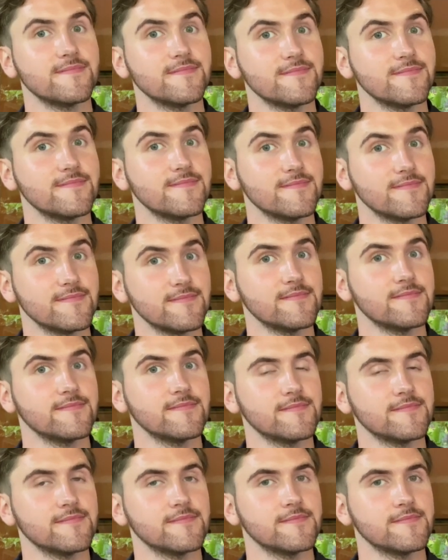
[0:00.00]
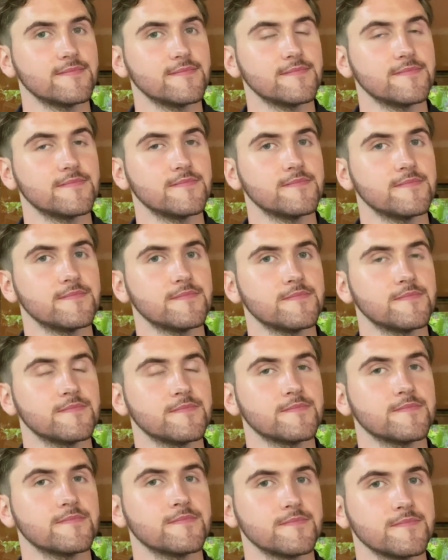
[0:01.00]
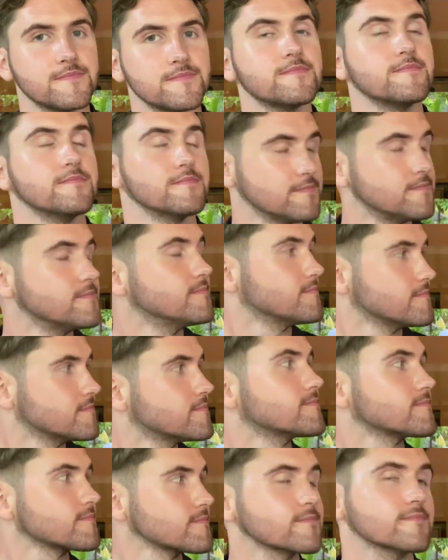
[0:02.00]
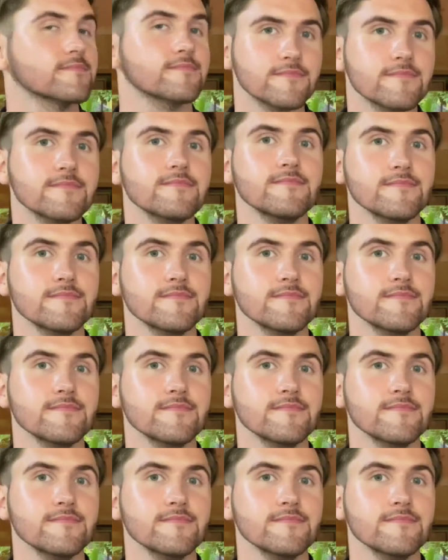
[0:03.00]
No words are spoken by the person on screen.